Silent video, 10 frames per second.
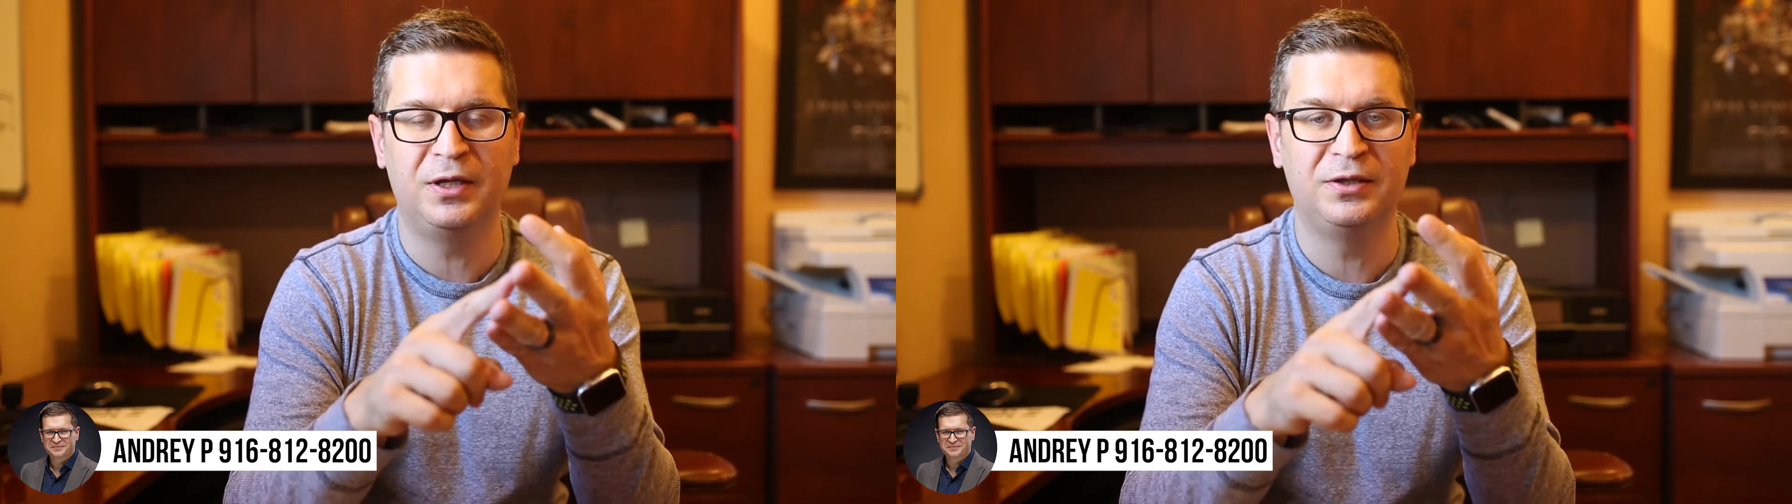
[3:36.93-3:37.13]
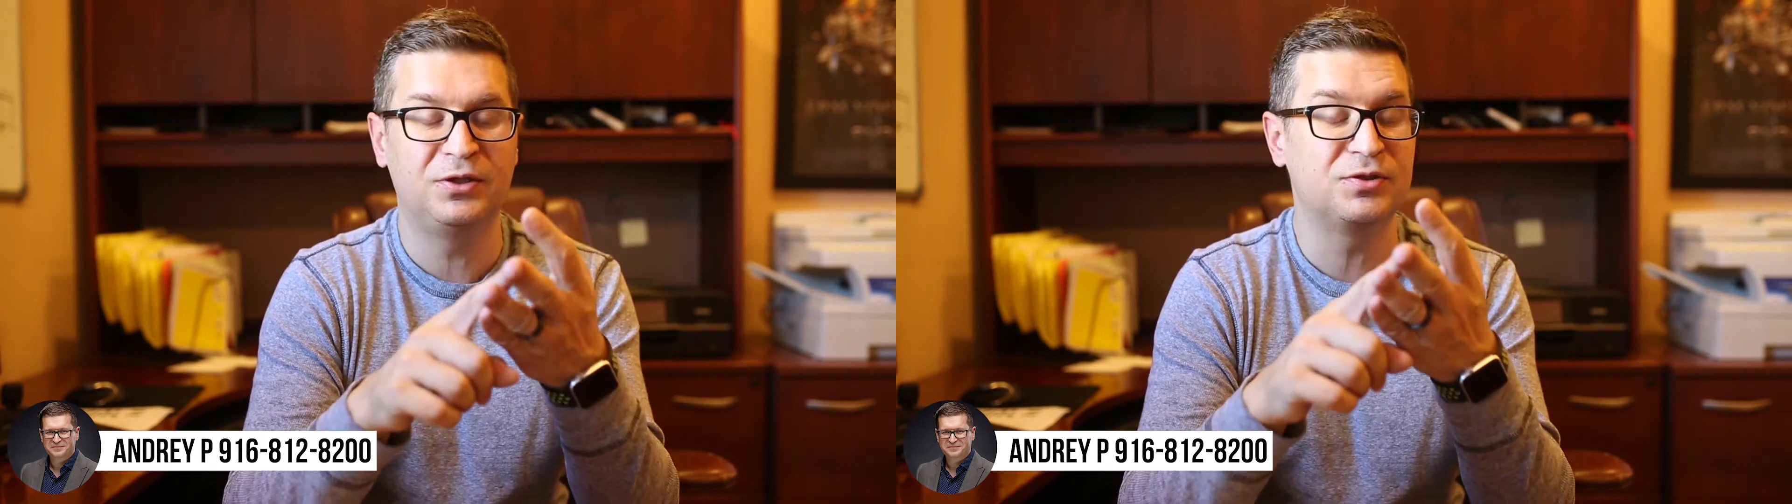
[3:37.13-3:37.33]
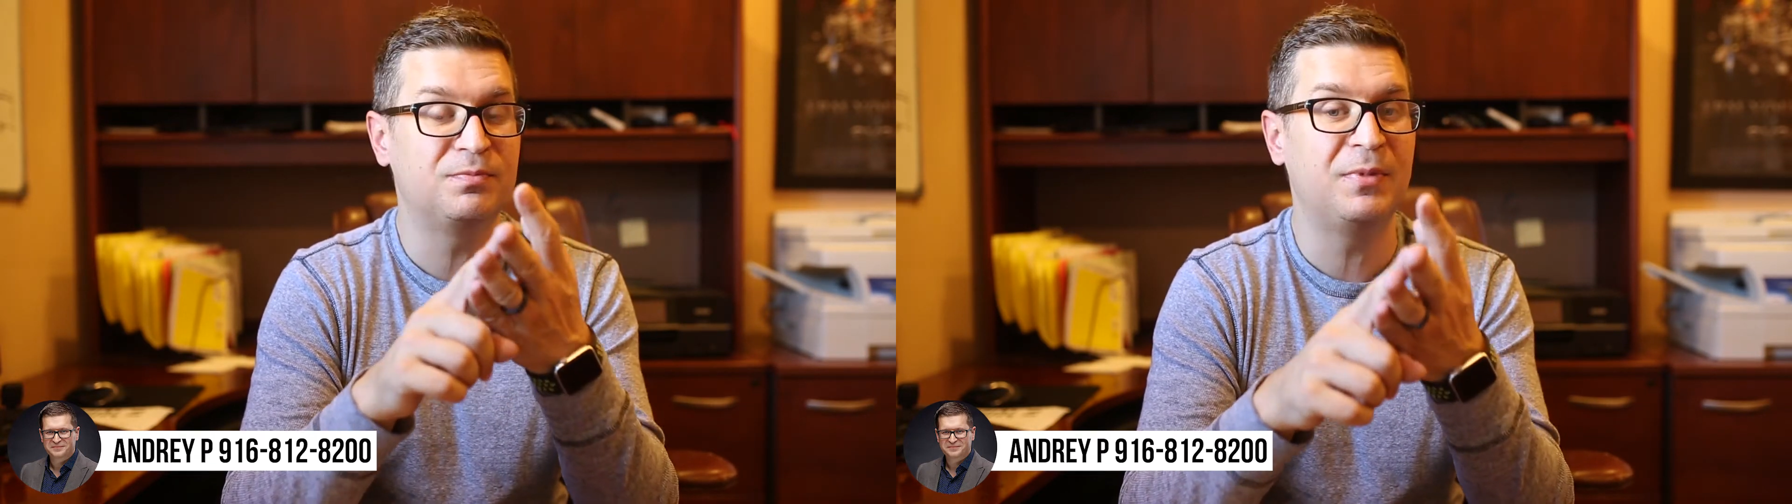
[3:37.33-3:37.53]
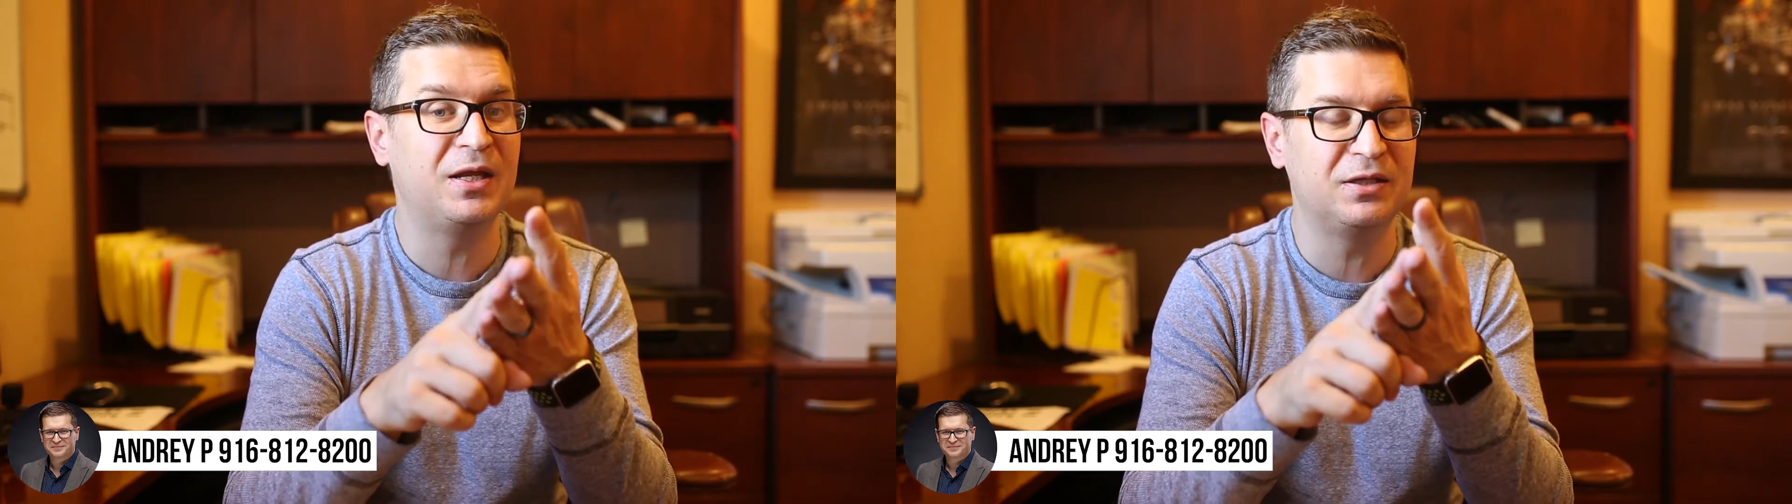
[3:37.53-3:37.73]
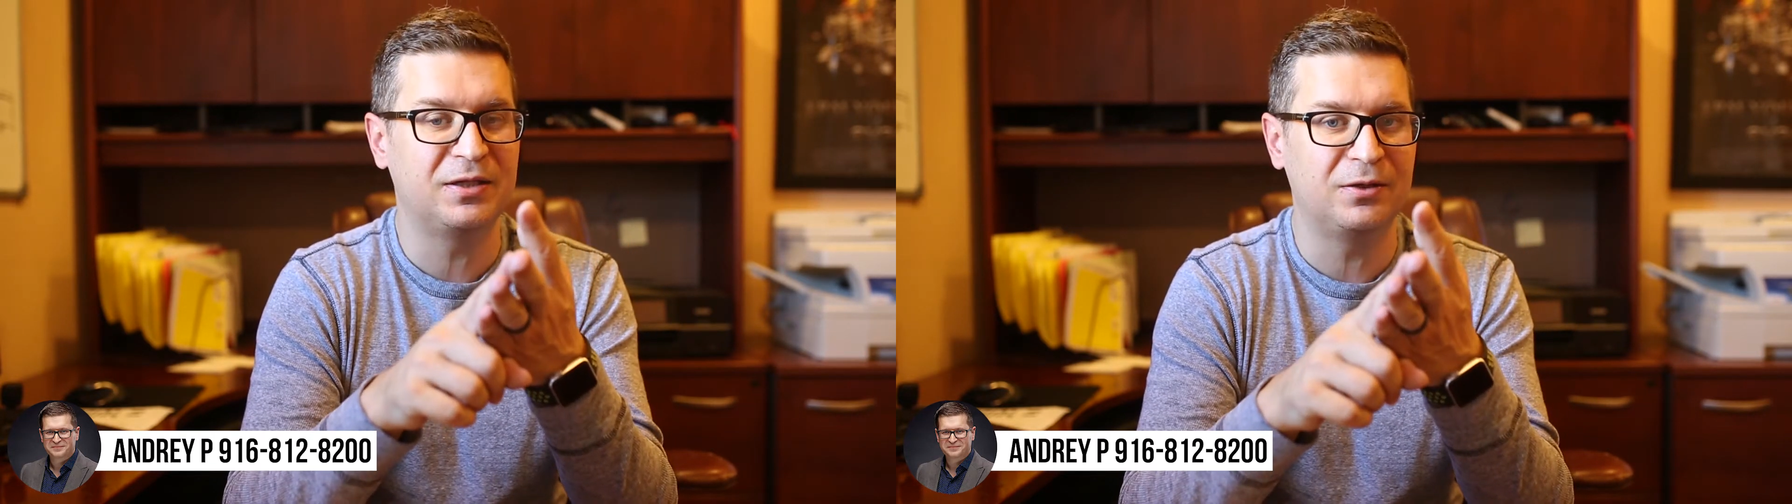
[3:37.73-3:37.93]
and there's
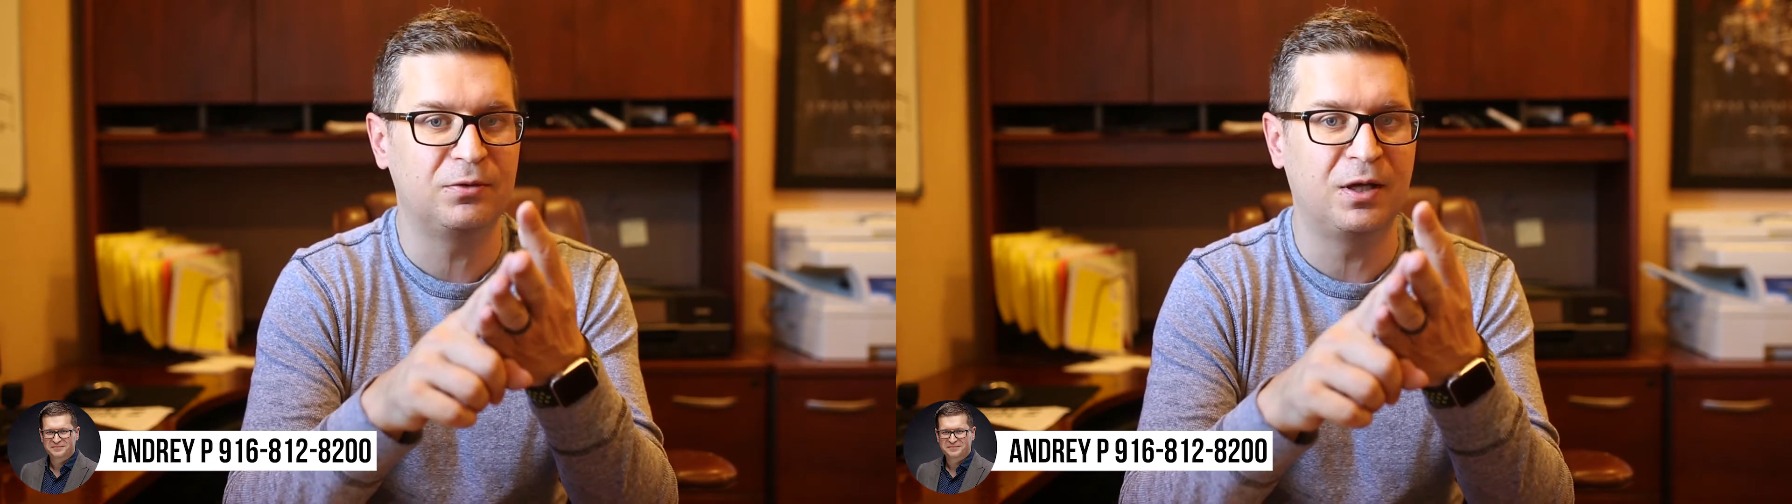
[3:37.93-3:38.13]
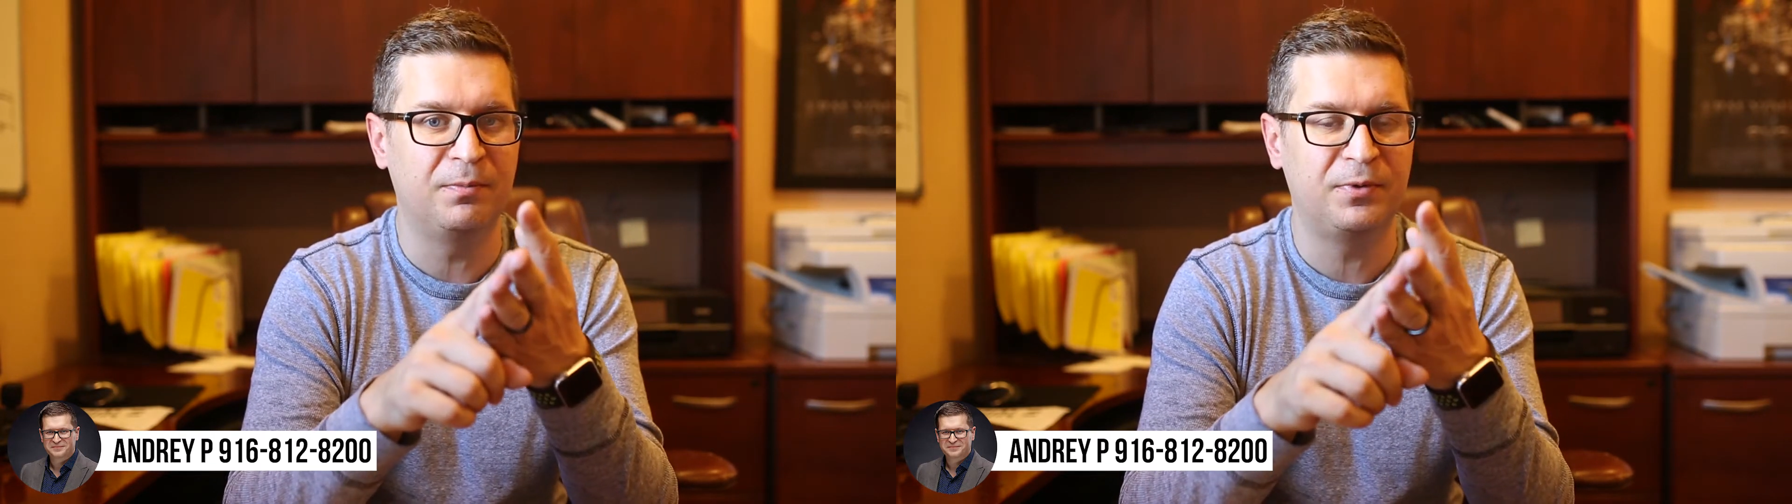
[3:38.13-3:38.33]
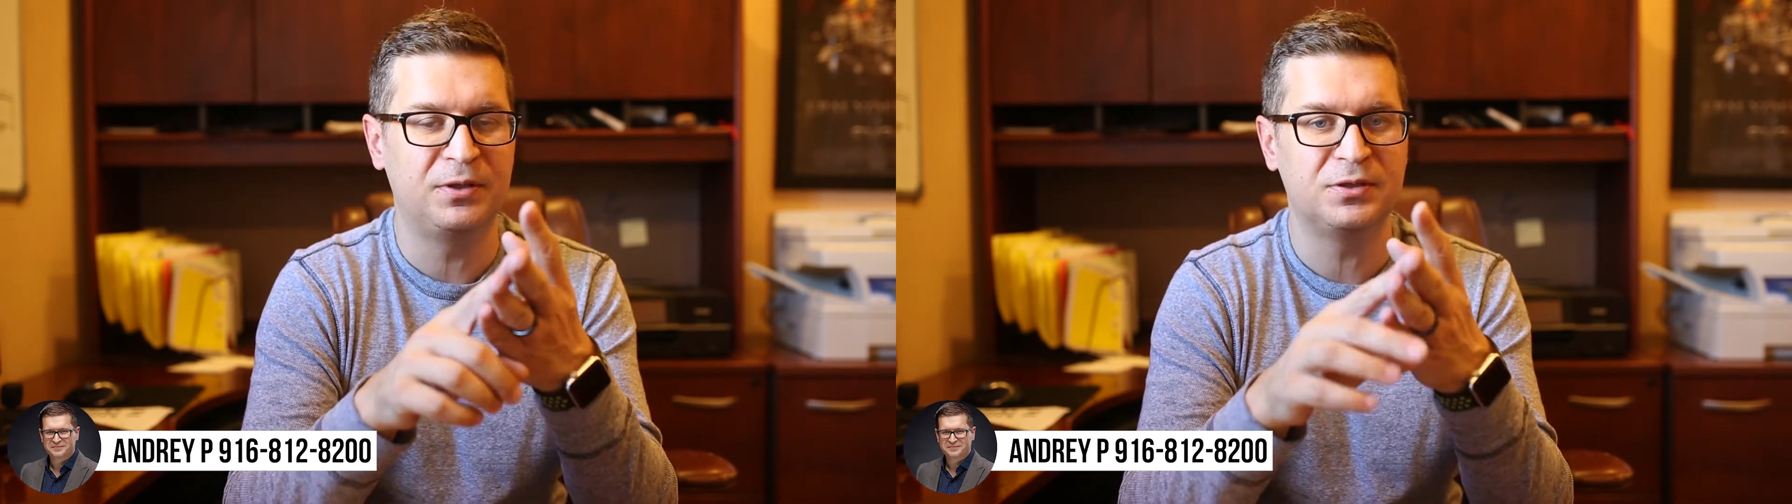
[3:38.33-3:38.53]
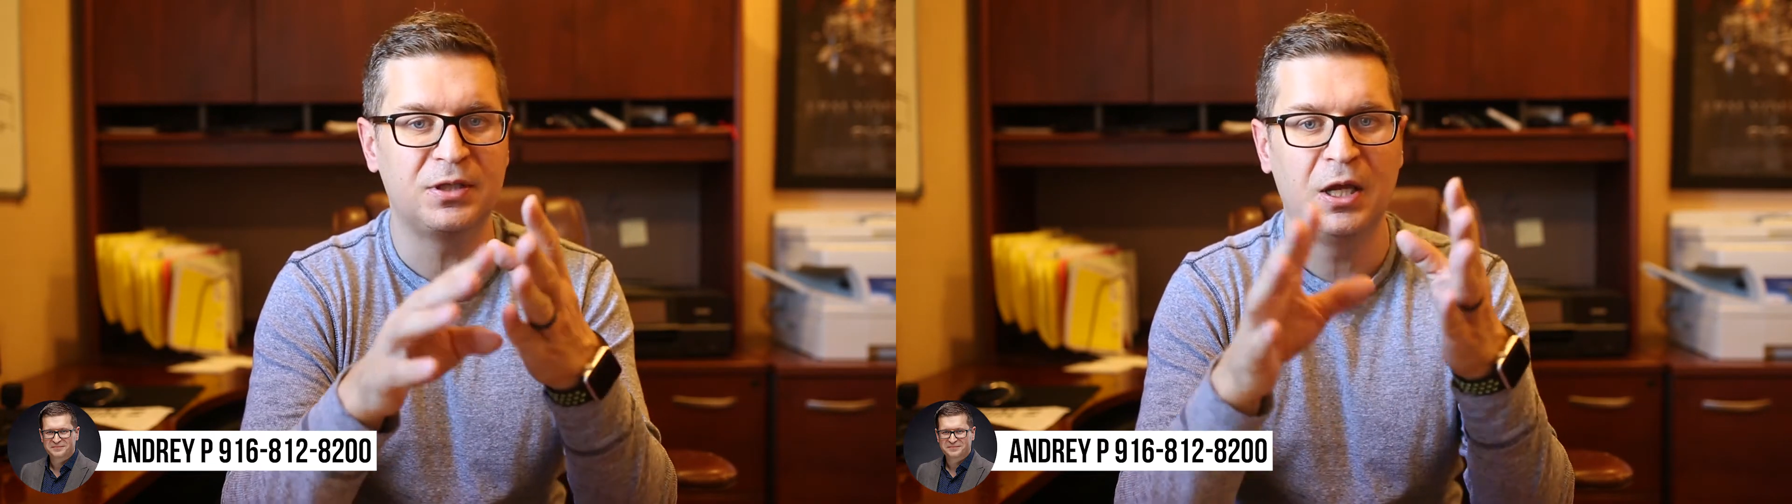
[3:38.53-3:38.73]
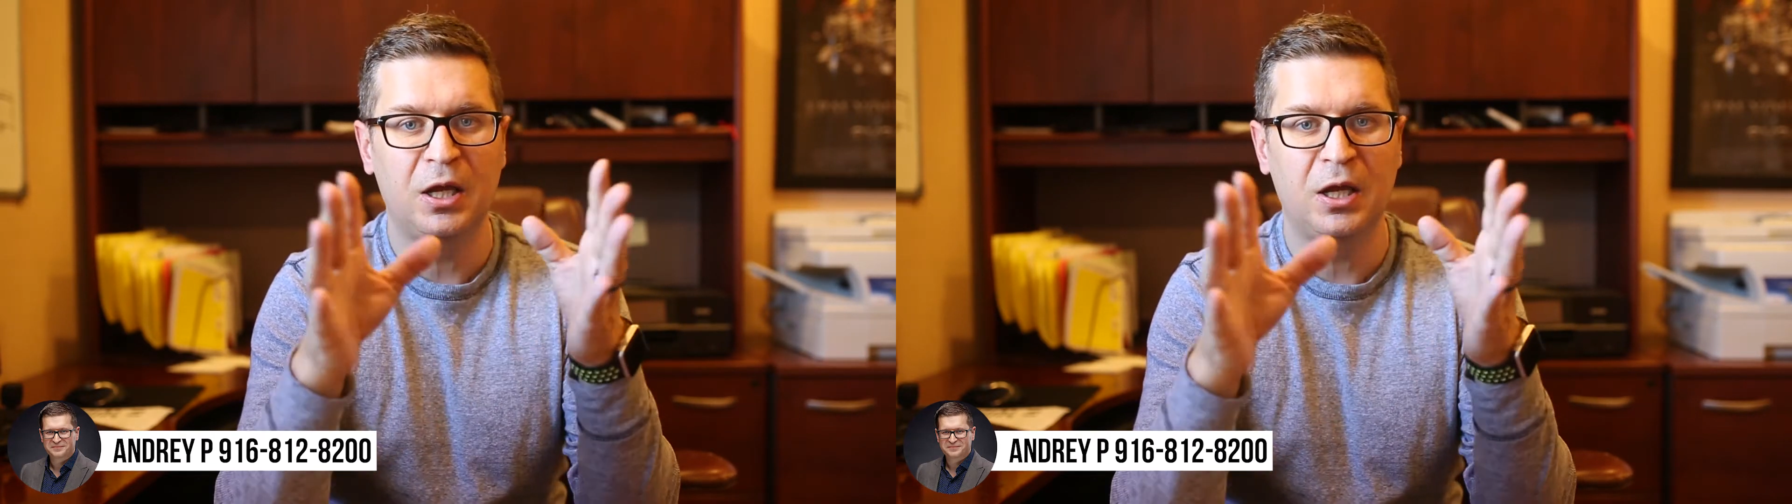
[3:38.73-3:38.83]
many title companies.